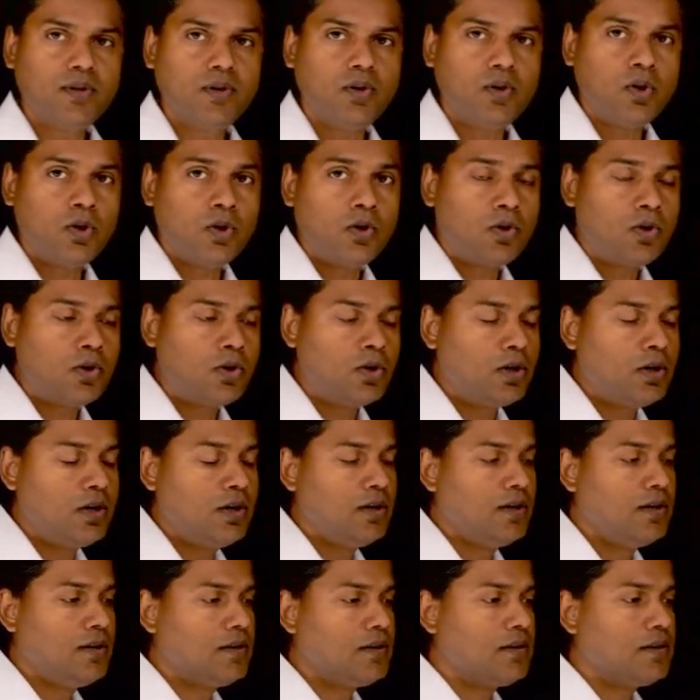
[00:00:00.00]
or
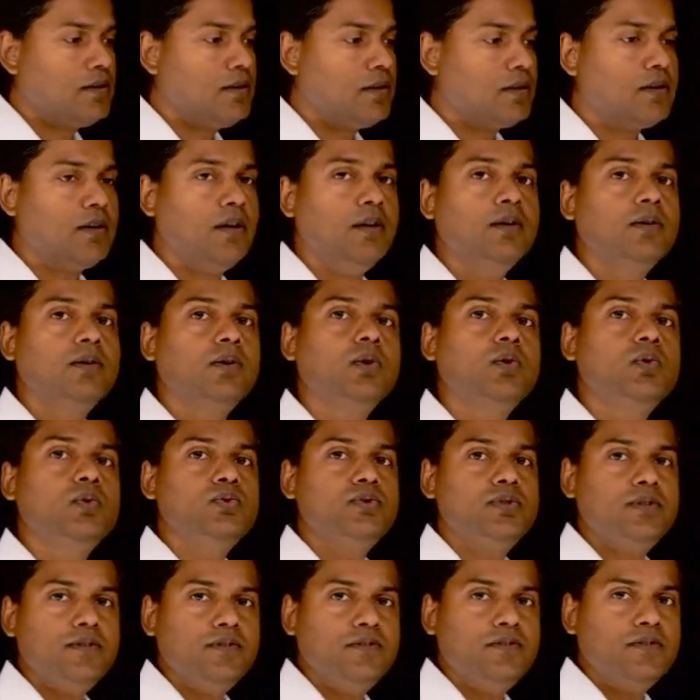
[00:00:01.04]
the
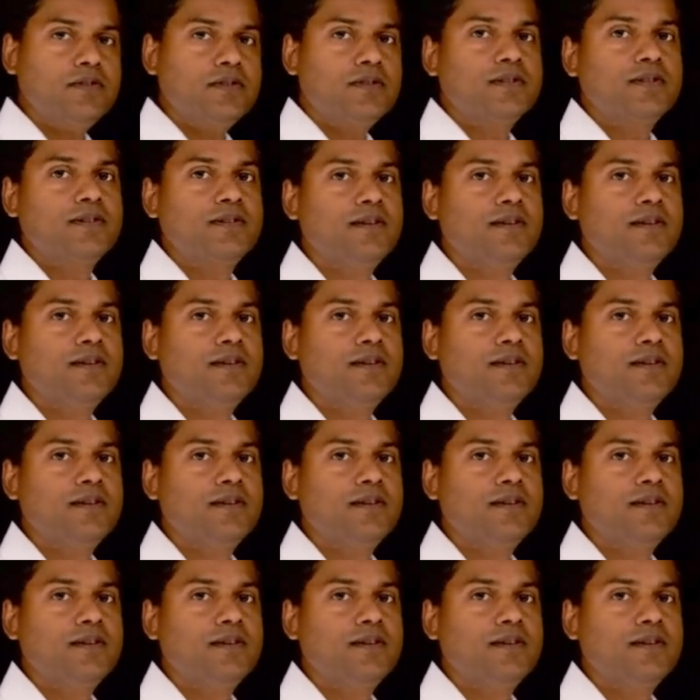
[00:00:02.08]
conclusions